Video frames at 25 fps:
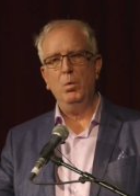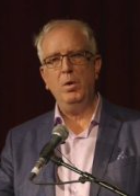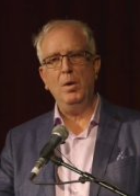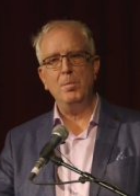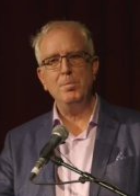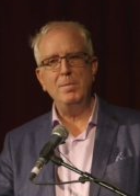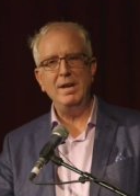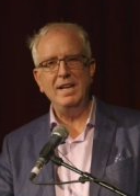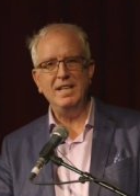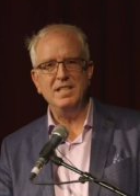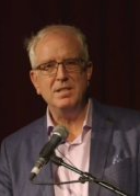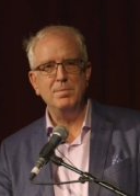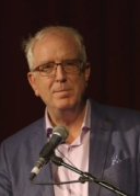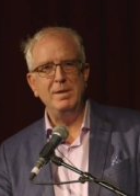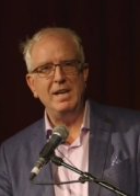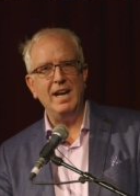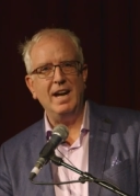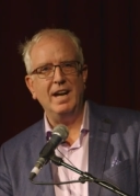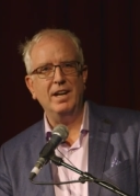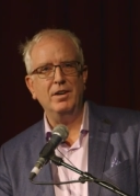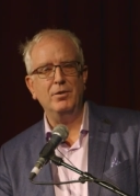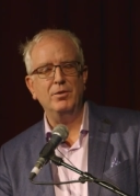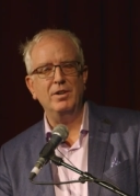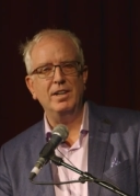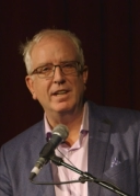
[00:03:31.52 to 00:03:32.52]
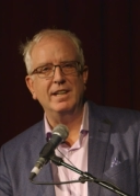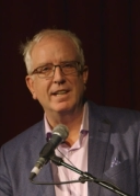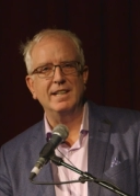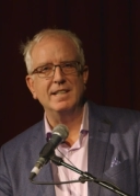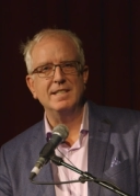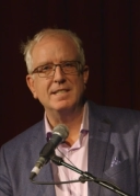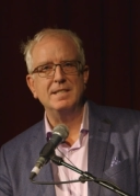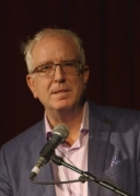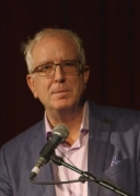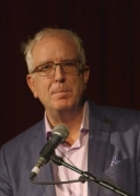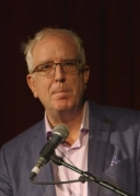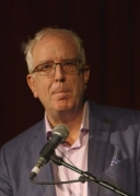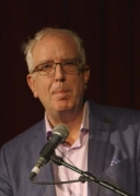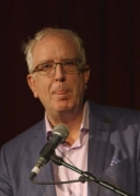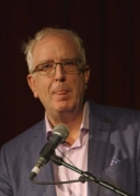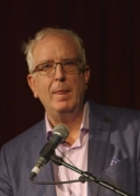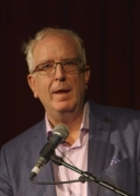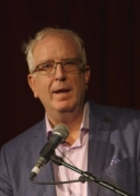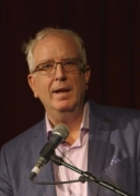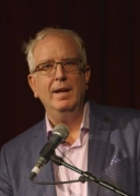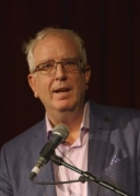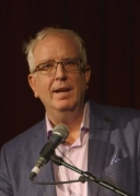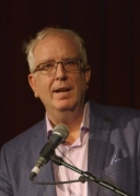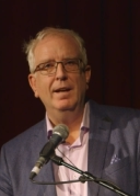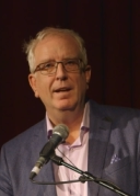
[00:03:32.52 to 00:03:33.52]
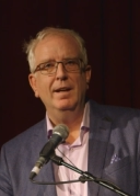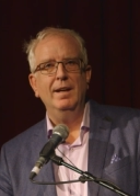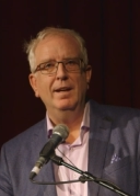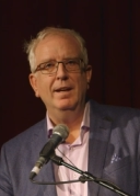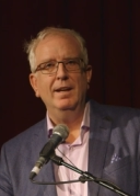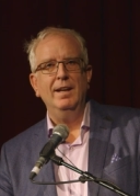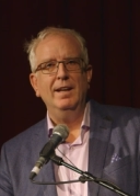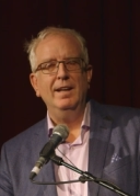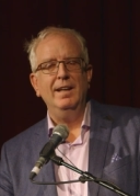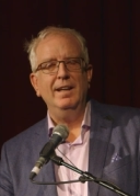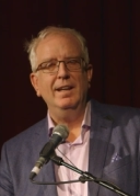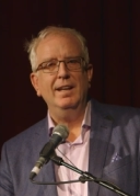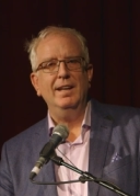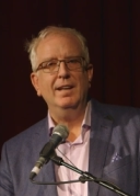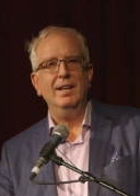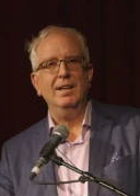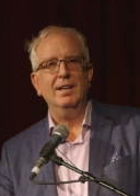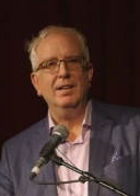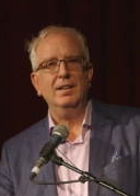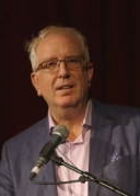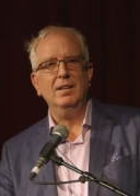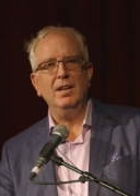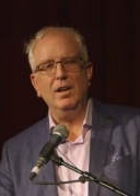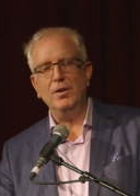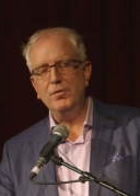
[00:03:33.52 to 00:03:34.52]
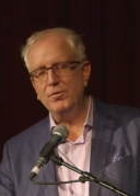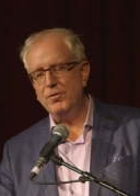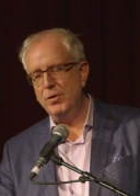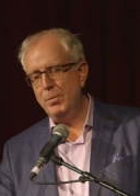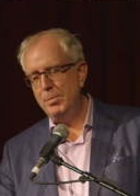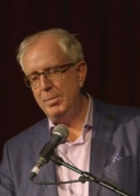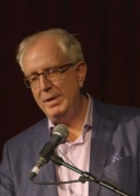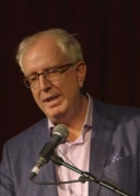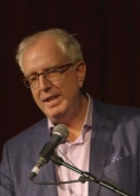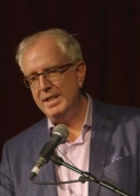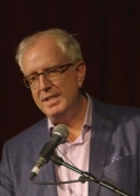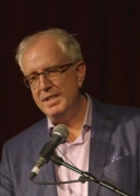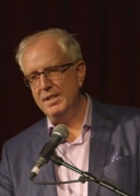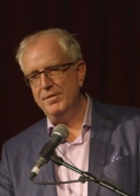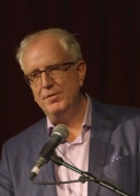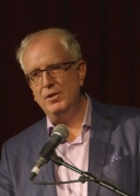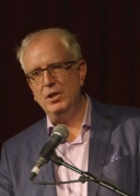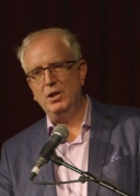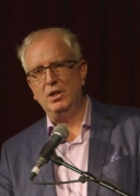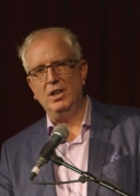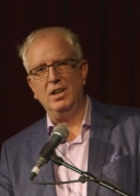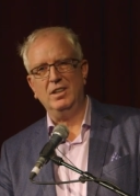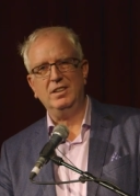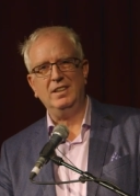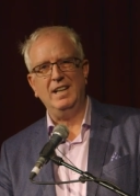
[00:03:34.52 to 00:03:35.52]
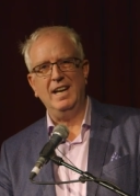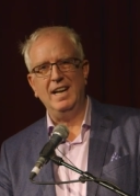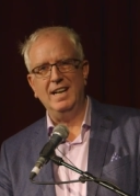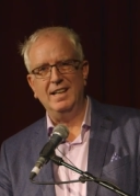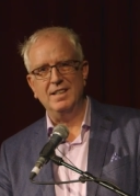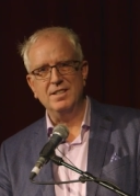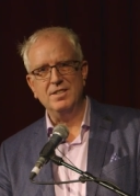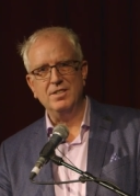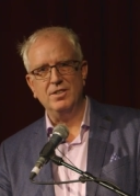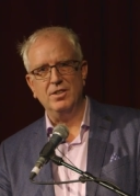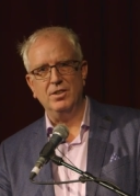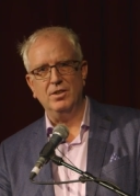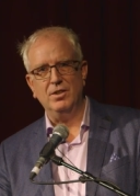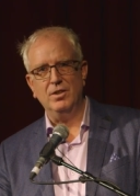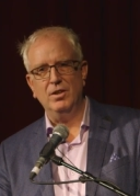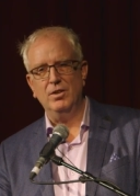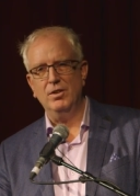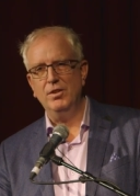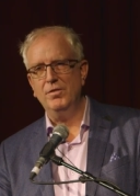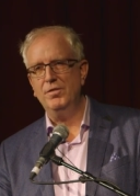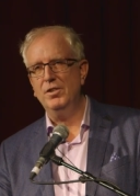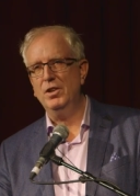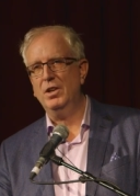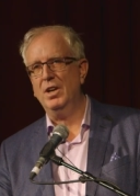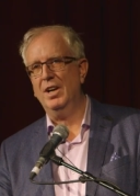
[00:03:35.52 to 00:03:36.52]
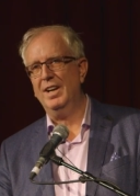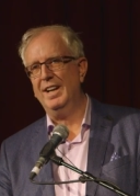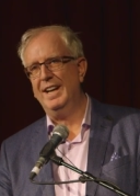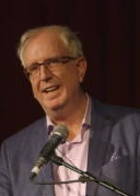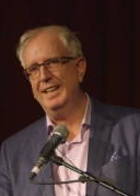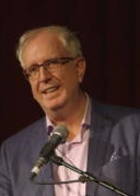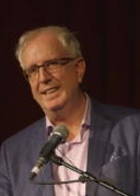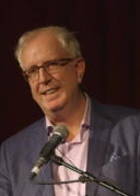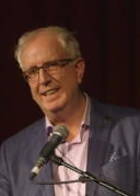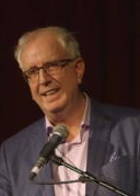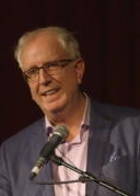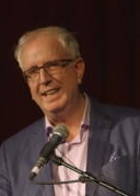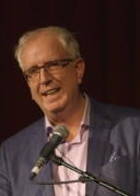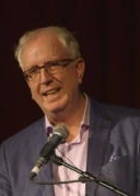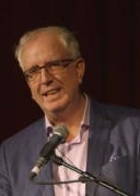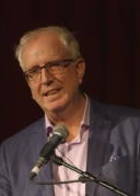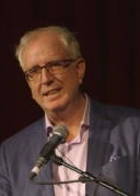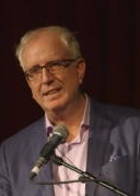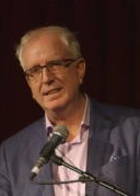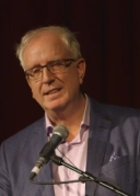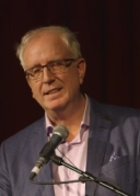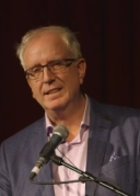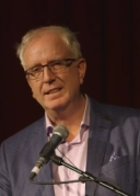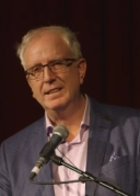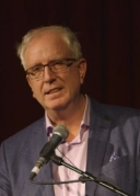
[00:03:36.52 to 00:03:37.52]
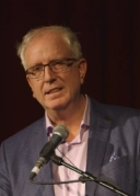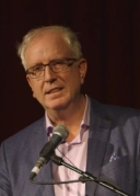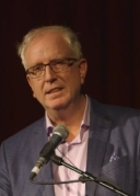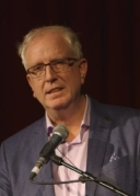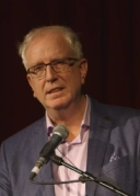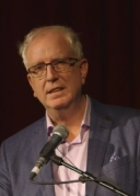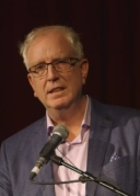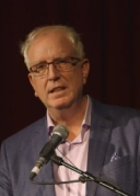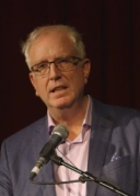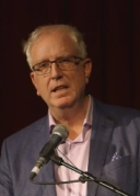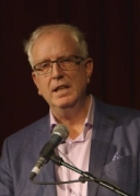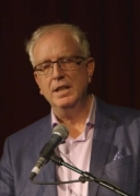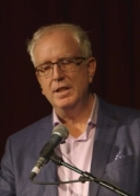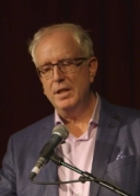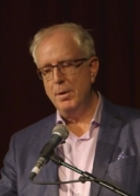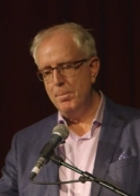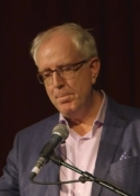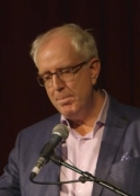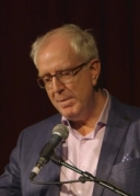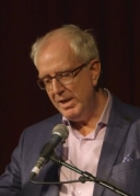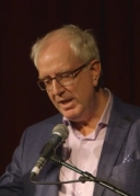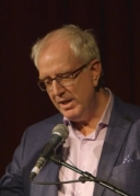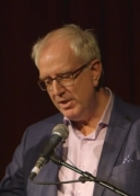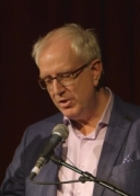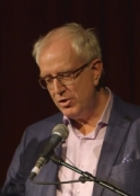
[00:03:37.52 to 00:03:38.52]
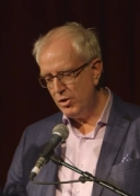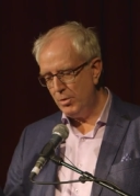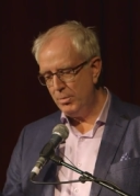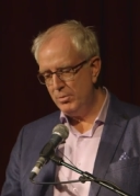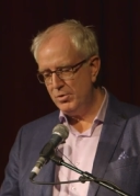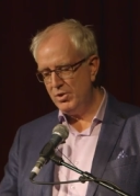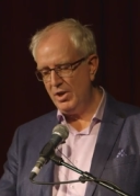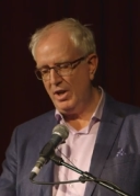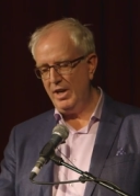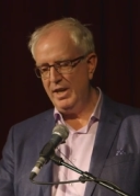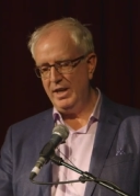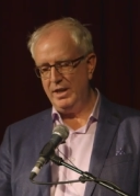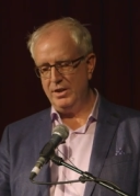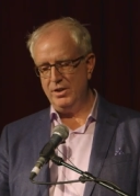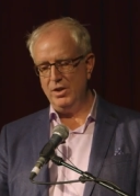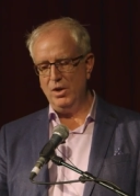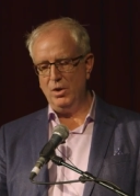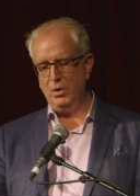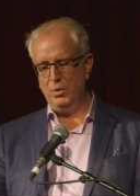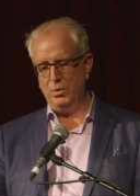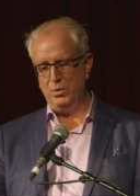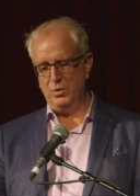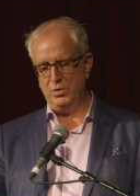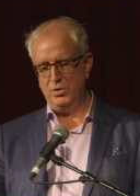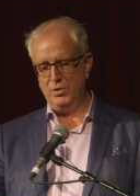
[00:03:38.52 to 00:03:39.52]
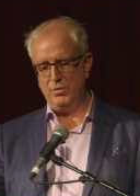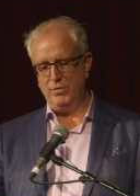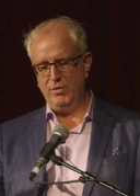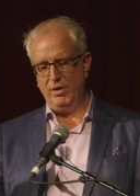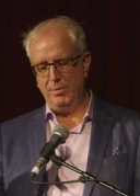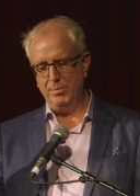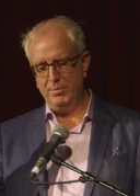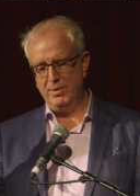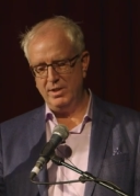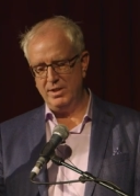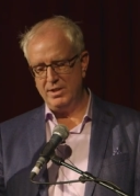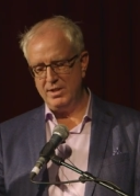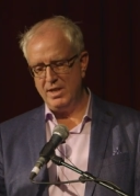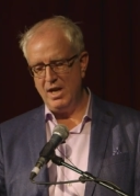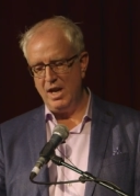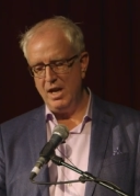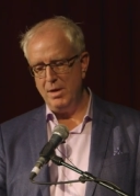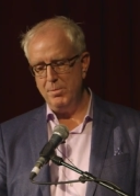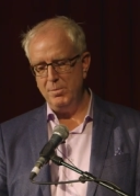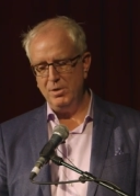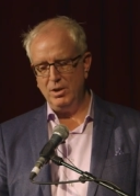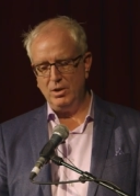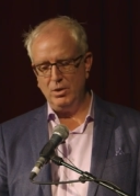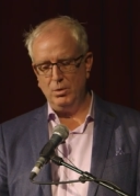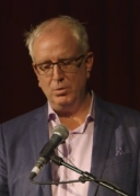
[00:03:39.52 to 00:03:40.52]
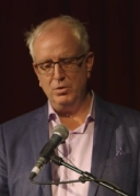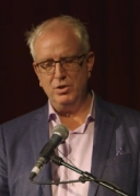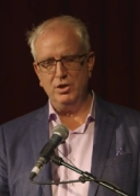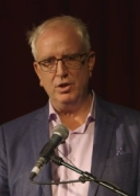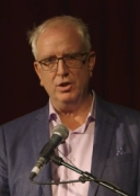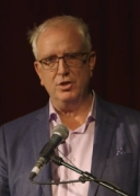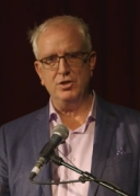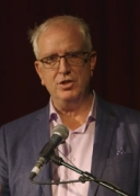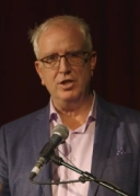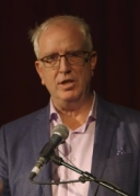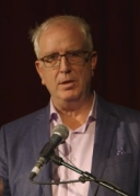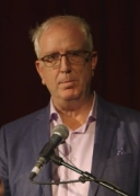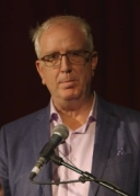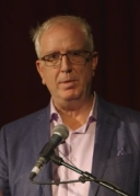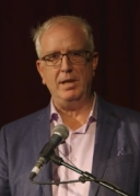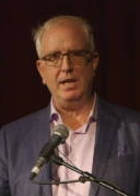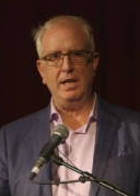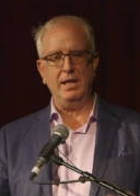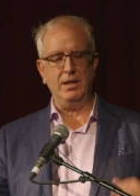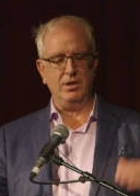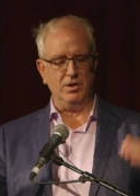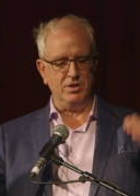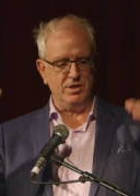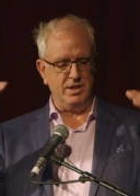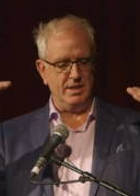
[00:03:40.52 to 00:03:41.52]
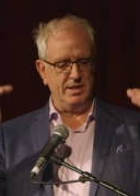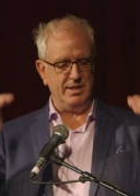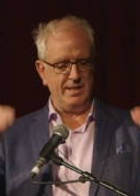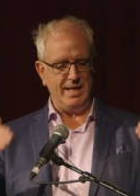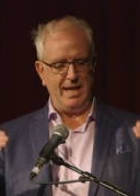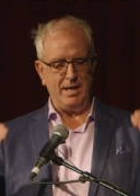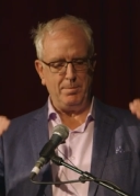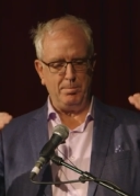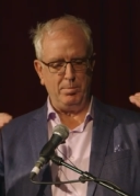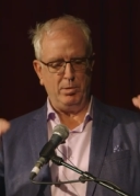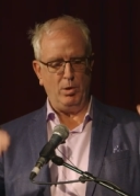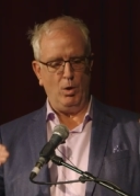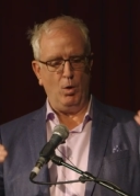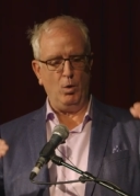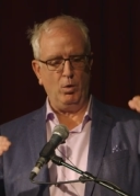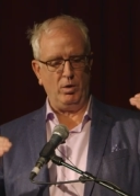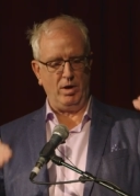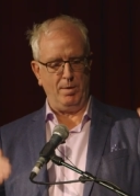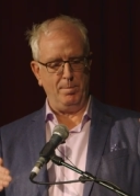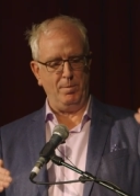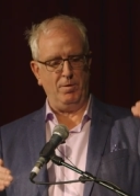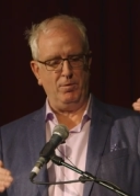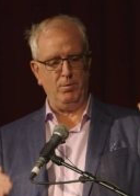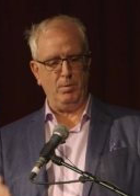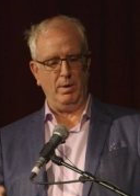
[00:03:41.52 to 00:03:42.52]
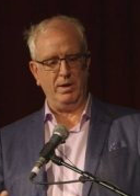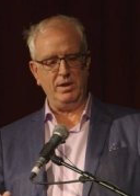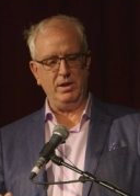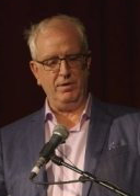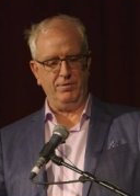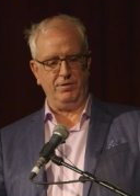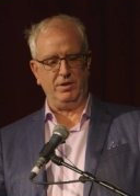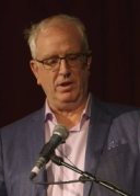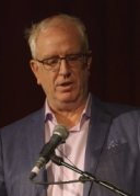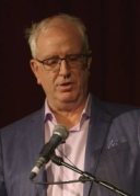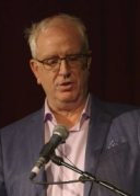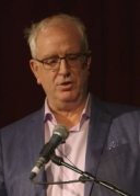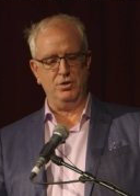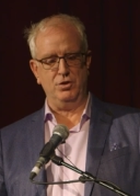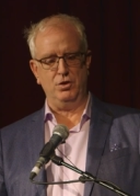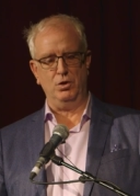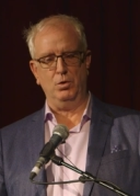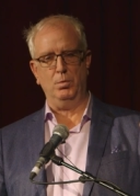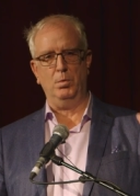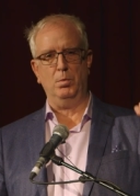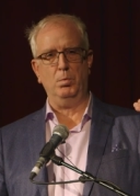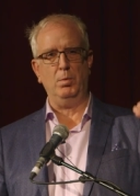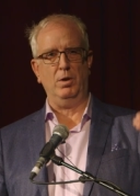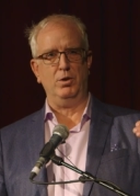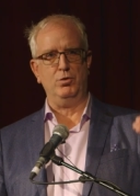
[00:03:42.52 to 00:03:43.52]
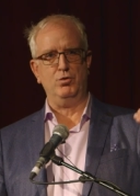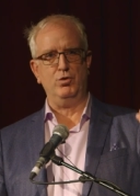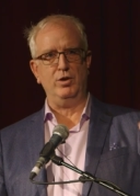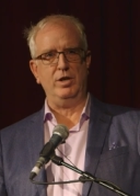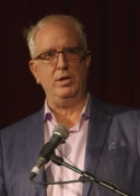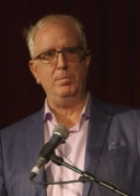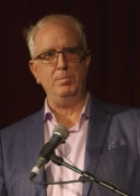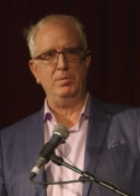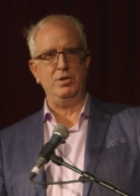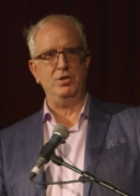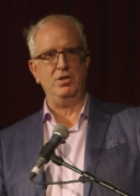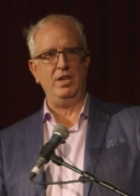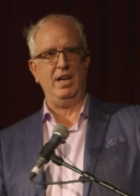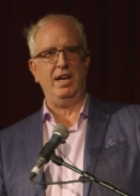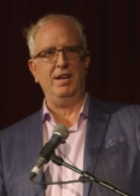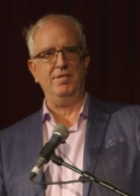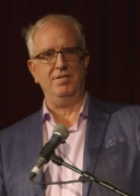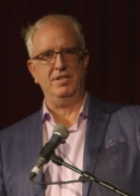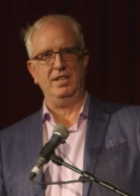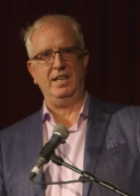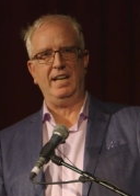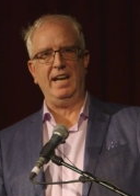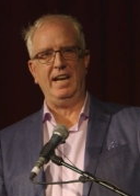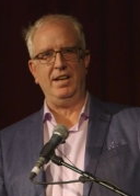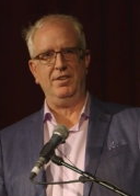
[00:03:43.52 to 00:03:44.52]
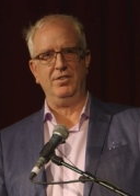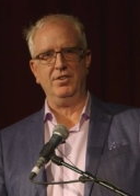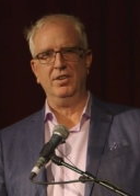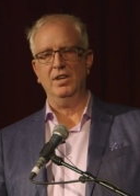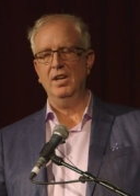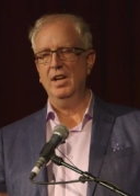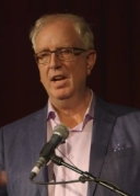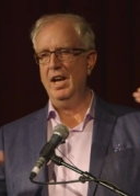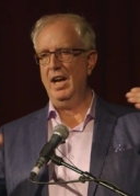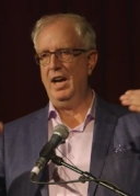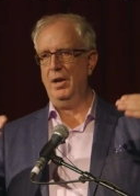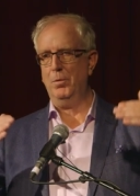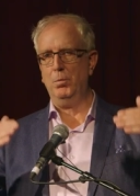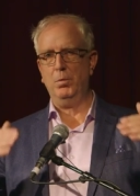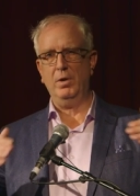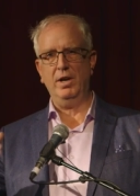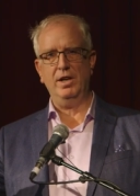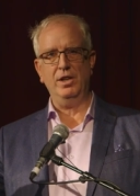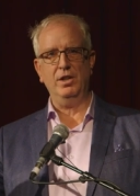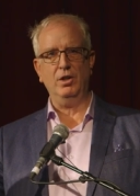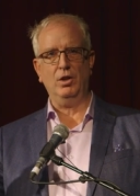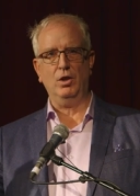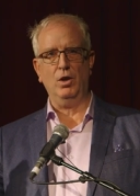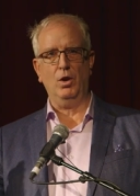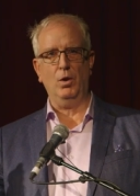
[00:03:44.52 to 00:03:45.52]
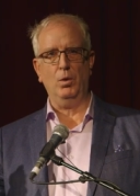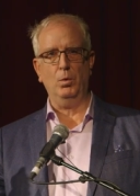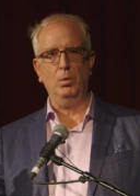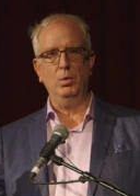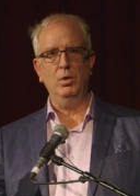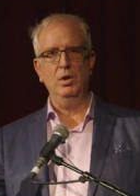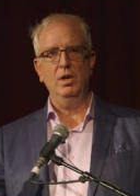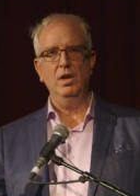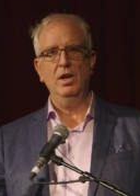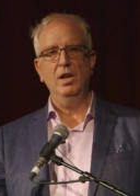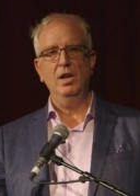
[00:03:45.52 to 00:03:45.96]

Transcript: What makes me angry is God forbid if you got cancer or if you got anything else. The minute you're diagnosed, from the time you go to your GP, there's a set program of what you've got to do and what treatments you have to get and where you go.